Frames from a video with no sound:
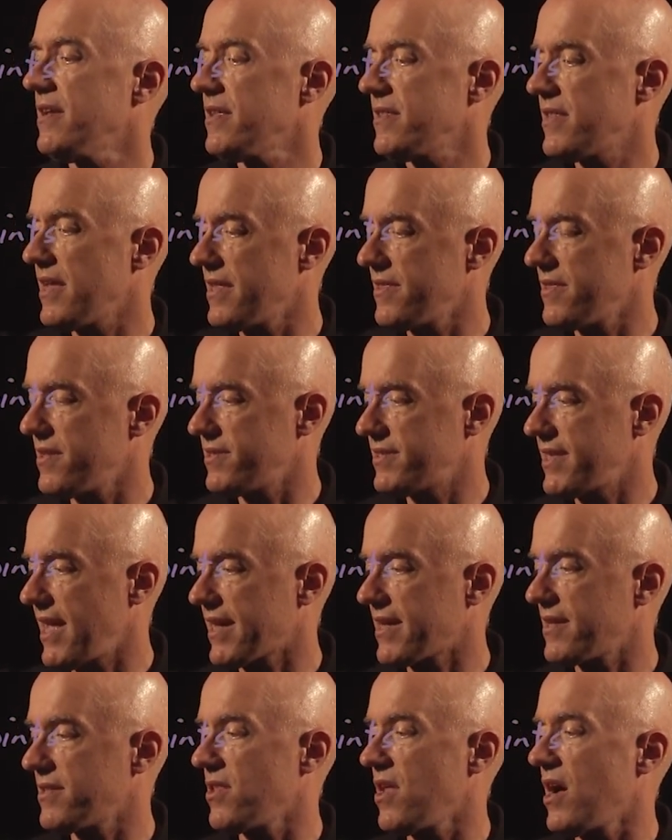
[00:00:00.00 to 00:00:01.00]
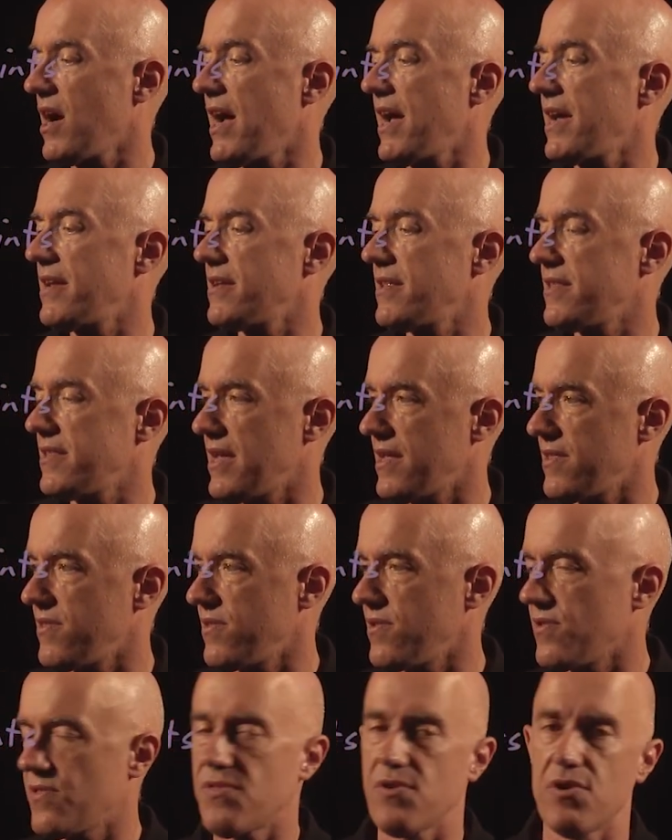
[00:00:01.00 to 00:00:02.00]
then the second line, and then
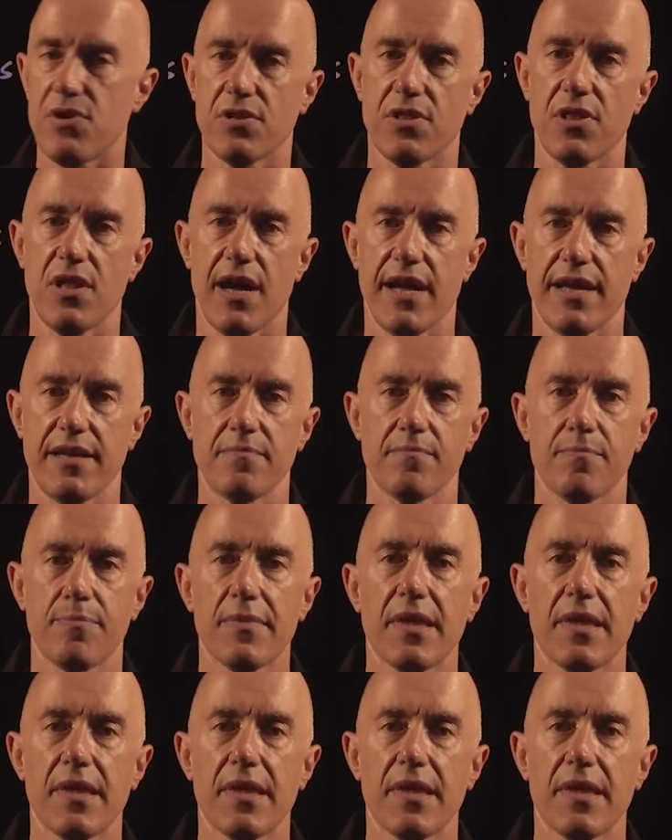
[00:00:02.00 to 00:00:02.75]
the third line